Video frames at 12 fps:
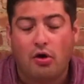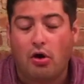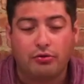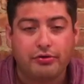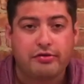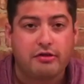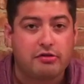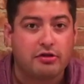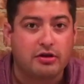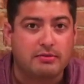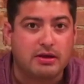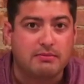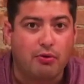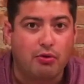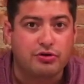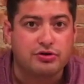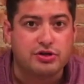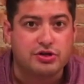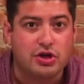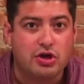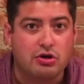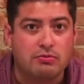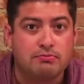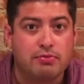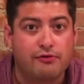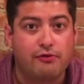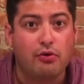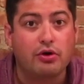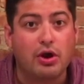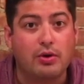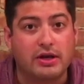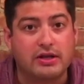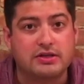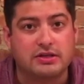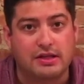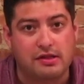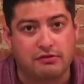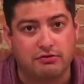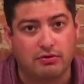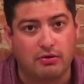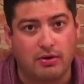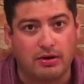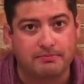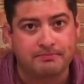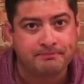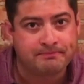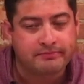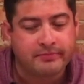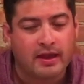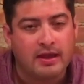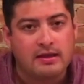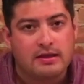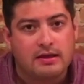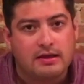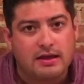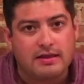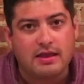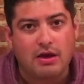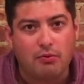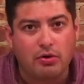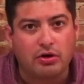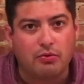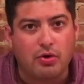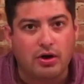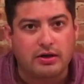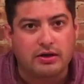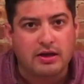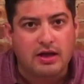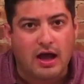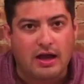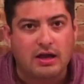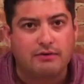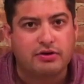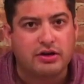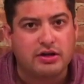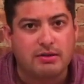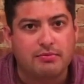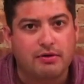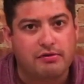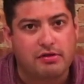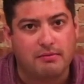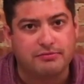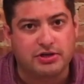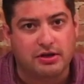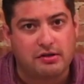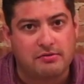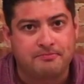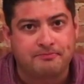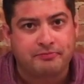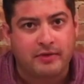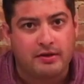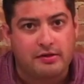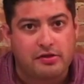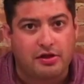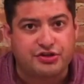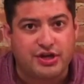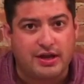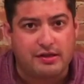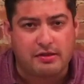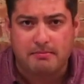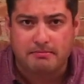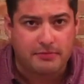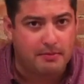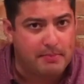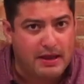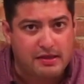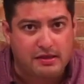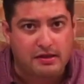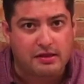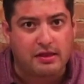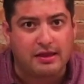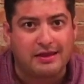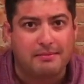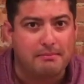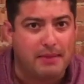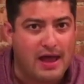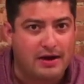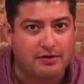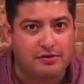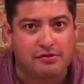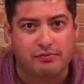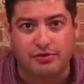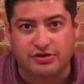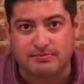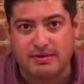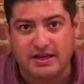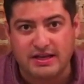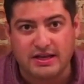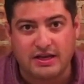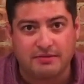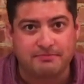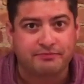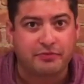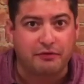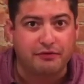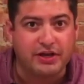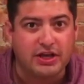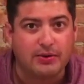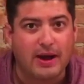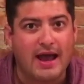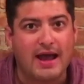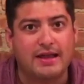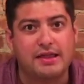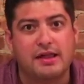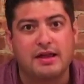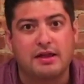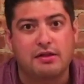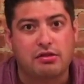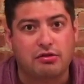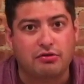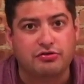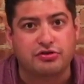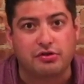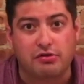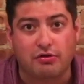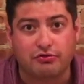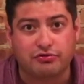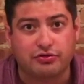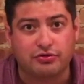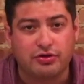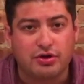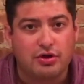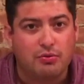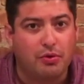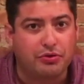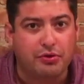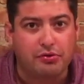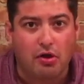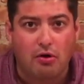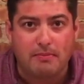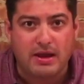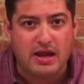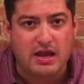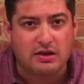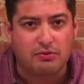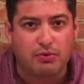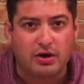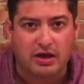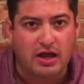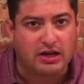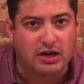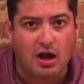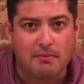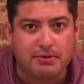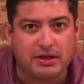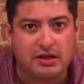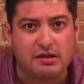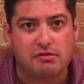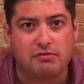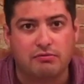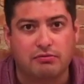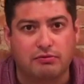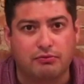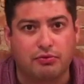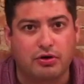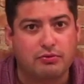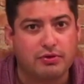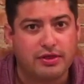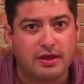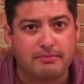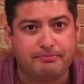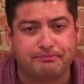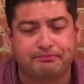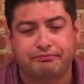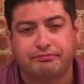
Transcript: All those things are going to be important to know before going into this 201. In that 101, I covered a number of subjects, such as the basics like banners, rich media, video ads, search and social, what those all mean and what kind of companies work with them.